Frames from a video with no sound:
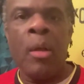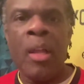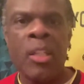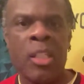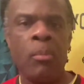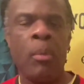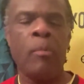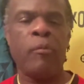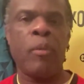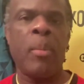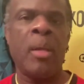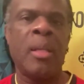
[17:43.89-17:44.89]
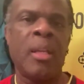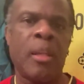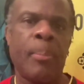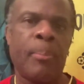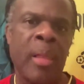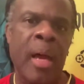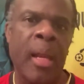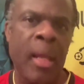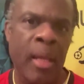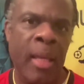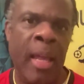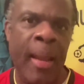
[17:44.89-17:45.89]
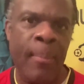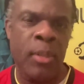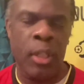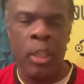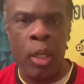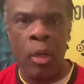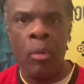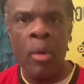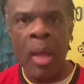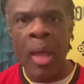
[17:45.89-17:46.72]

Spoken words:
someone from another planet came to you